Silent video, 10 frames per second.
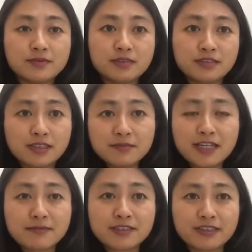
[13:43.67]

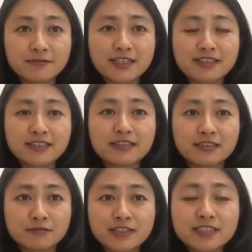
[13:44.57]
Sometimes
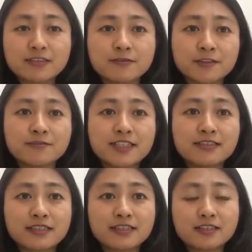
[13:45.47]
the reason of
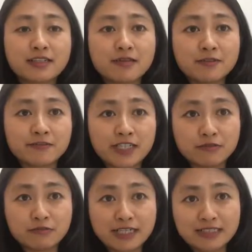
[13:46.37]
investigation can be
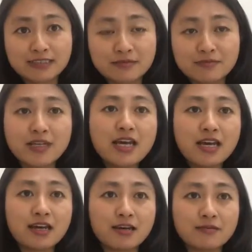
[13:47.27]
very random,
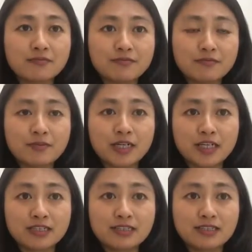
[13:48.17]

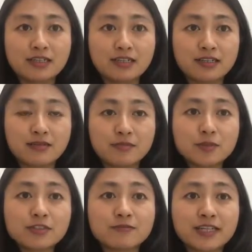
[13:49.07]
but
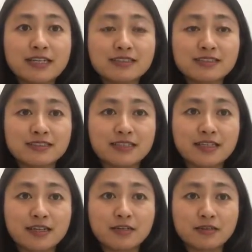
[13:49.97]
most of the cases
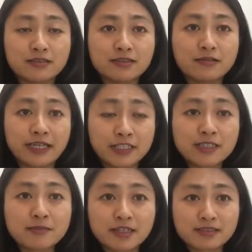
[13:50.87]
they are
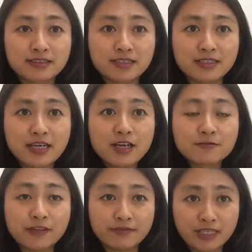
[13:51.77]
HMRC,
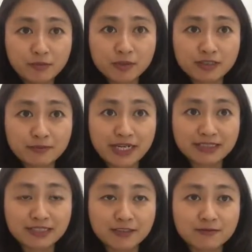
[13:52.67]
from their
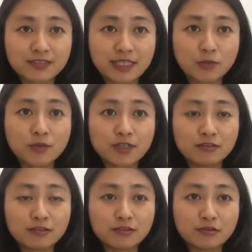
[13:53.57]
perspective, they
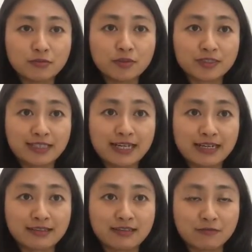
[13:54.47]
want to
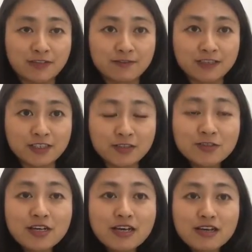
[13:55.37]
protect their revenue.